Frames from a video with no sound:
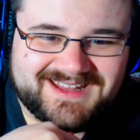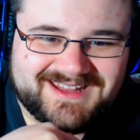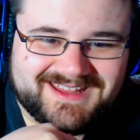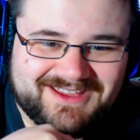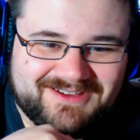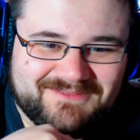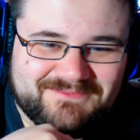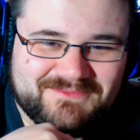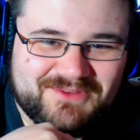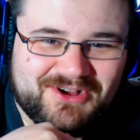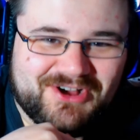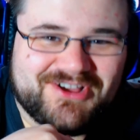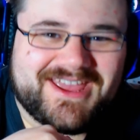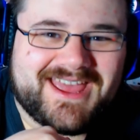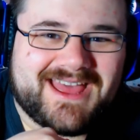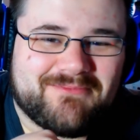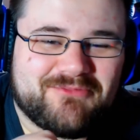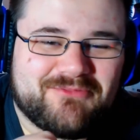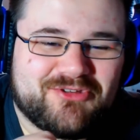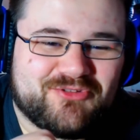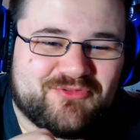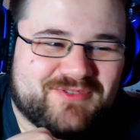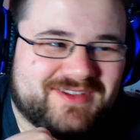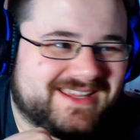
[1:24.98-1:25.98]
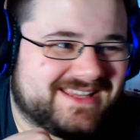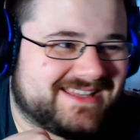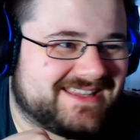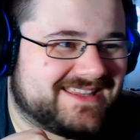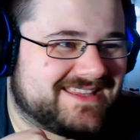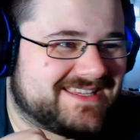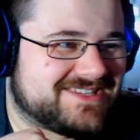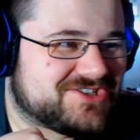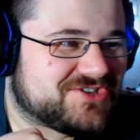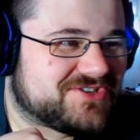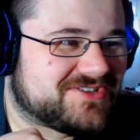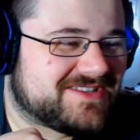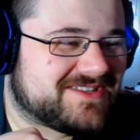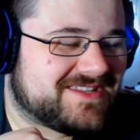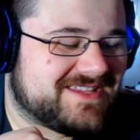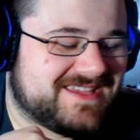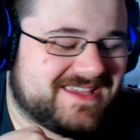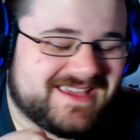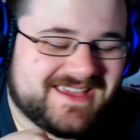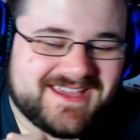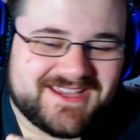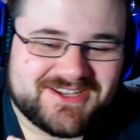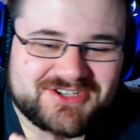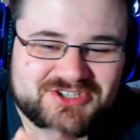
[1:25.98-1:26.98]
You got Mark Hamill reading
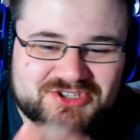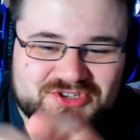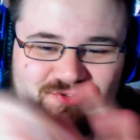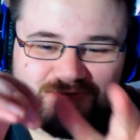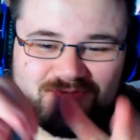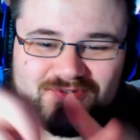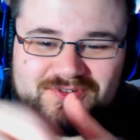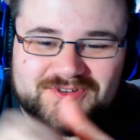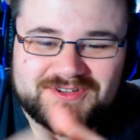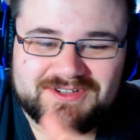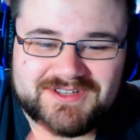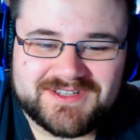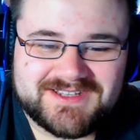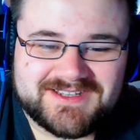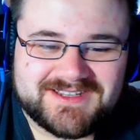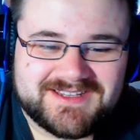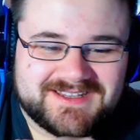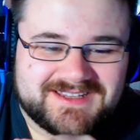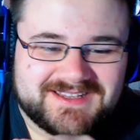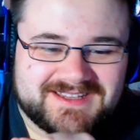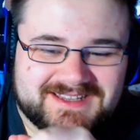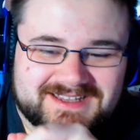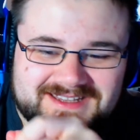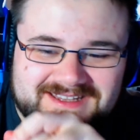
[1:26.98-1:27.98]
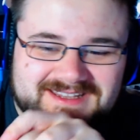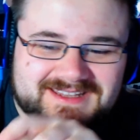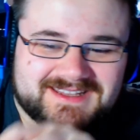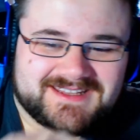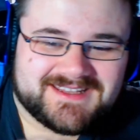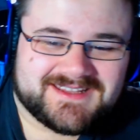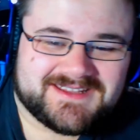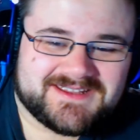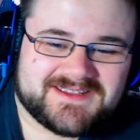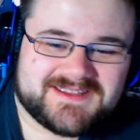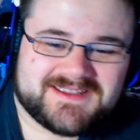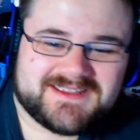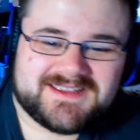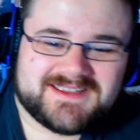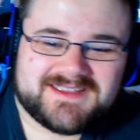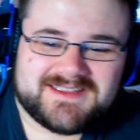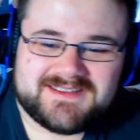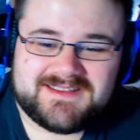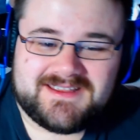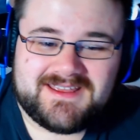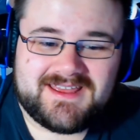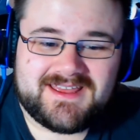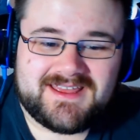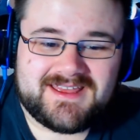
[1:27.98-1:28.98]
the scroll.
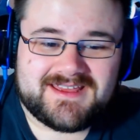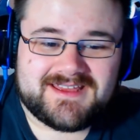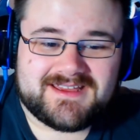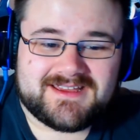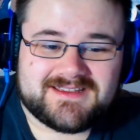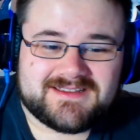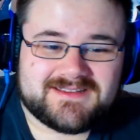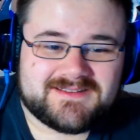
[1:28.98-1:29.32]
Ah.